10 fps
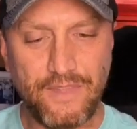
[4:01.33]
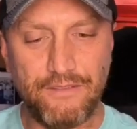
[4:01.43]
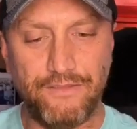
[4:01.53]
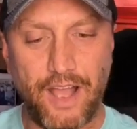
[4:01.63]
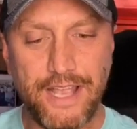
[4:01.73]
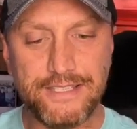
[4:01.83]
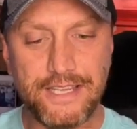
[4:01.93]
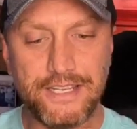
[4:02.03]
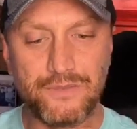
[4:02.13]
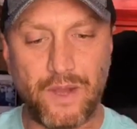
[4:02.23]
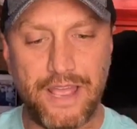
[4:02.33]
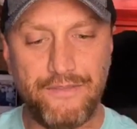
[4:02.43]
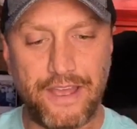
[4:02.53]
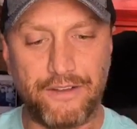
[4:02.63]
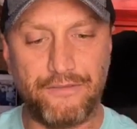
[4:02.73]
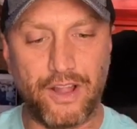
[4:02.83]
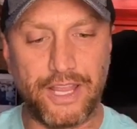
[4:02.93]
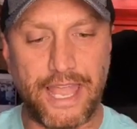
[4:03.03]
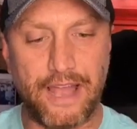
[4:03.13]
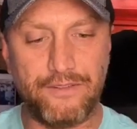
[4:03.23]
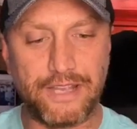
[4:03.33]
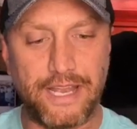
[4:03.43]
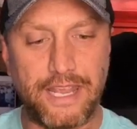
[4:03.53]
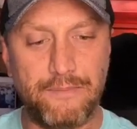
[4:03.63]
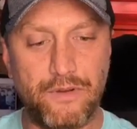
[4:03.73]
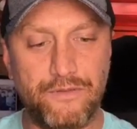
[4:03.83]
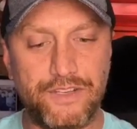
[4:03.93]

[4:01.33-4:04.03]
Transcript: VINES and his wife had a falling out and he moved